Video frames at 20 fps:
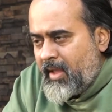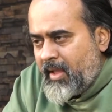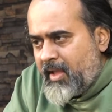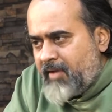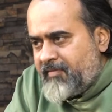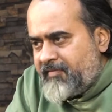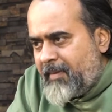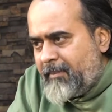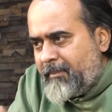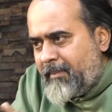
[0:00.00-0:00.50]

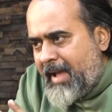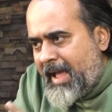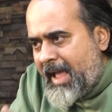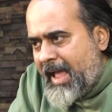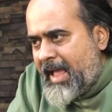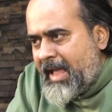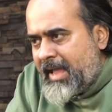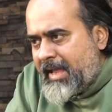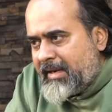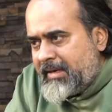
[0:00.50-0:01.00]
If a
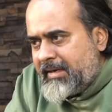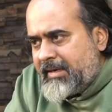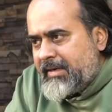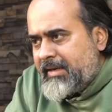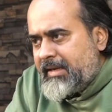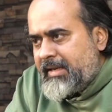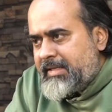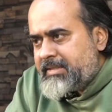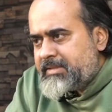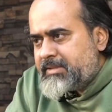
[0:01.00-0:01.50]

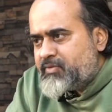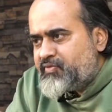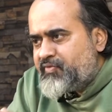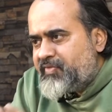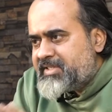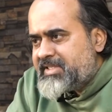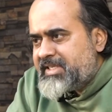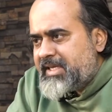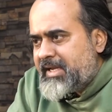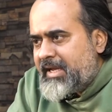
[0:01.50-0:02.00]
man is
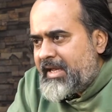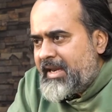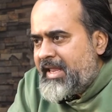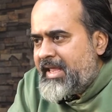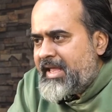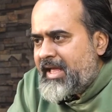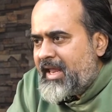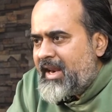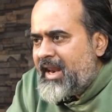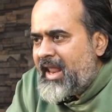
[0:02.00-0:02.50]

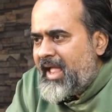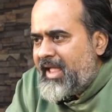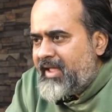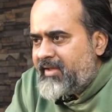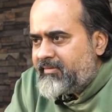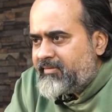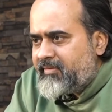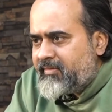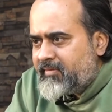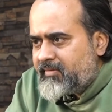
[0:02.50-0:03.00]
physically
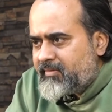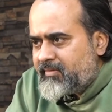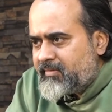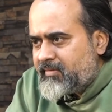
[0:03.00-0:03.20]
alive